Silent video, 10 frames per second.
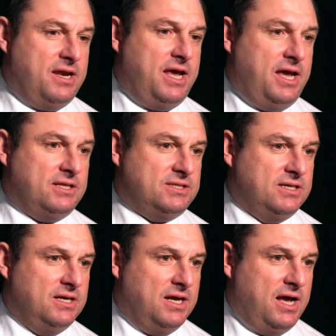of the day,
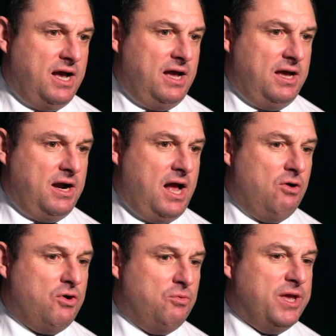it's and
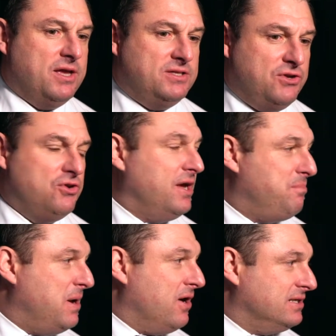how can we continue to
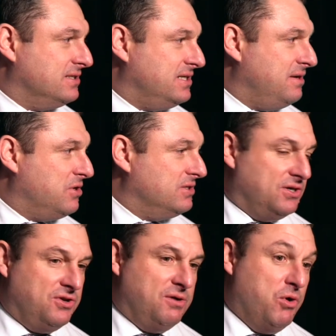get better as a team,
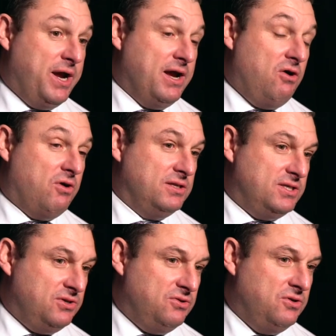continue to break out,
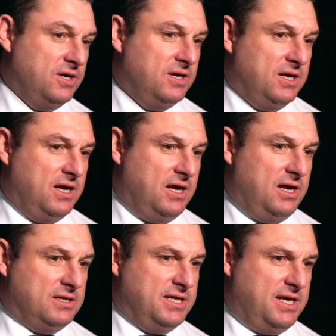continue
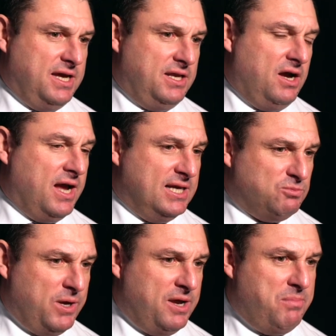uh, to get young
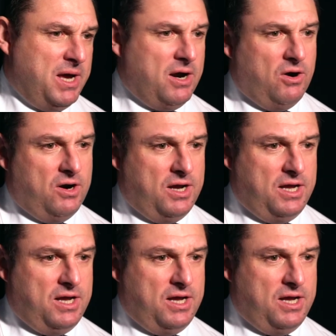guys playing better.